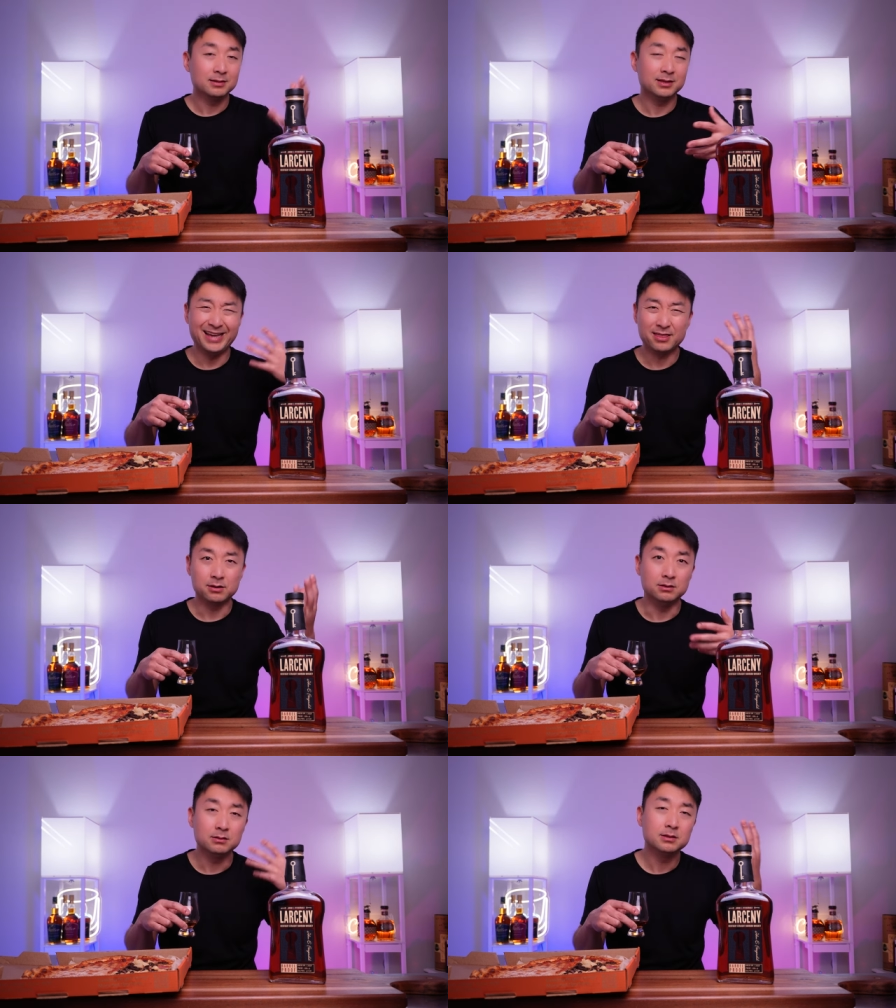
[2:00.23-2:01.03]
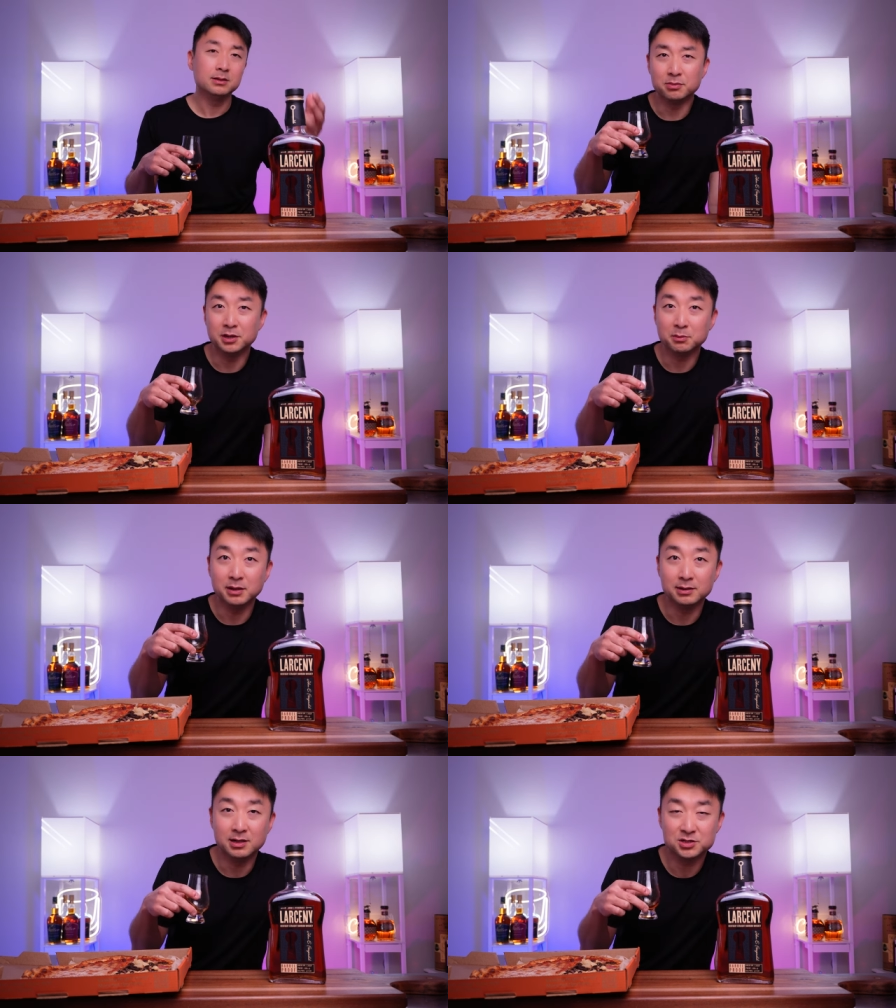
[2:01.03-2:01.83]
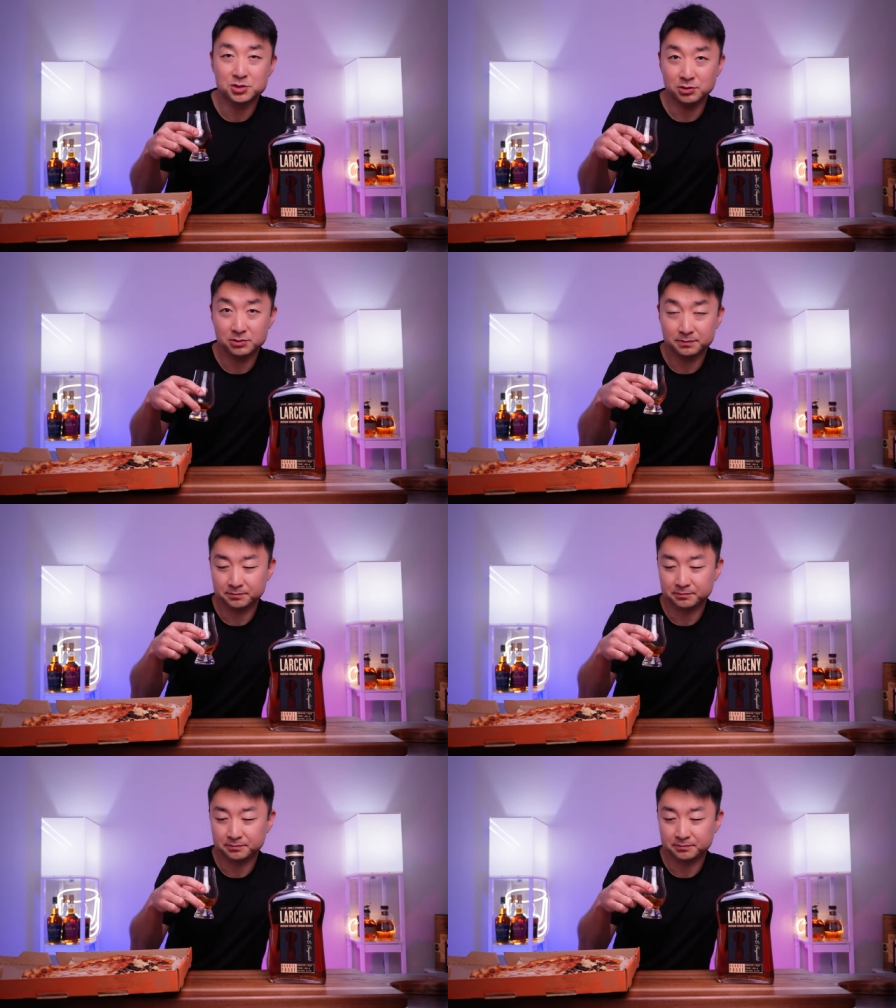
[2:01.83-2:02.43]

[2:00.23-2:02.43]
the ethanol burning my nostrils.